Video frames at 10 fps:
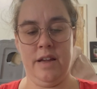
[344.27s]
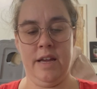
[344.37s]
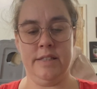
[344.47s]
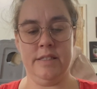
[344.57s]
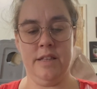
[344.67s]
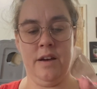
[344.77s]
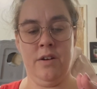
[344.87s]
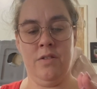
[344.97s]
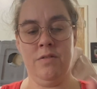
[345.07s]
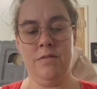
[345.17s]
as
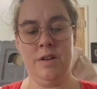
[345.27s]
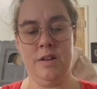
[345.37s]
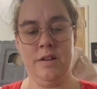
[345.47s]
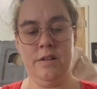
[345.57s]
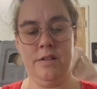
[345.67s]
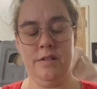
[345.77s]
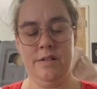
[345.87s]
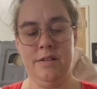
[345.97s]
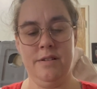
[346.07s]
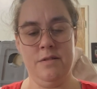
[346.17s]
though
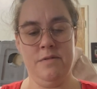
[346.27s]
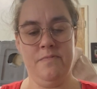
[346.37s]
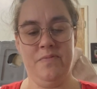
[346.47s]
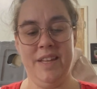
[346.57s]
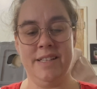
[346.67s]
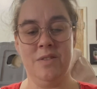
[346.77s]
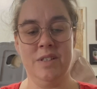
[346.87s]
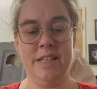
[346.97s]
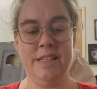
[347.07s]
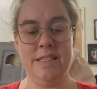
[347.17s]
they don't
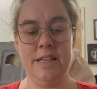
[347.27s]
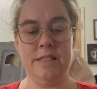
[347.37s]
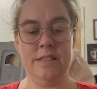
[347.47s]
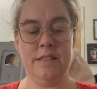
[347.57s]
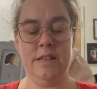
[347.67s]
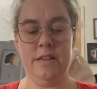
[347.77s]
exist.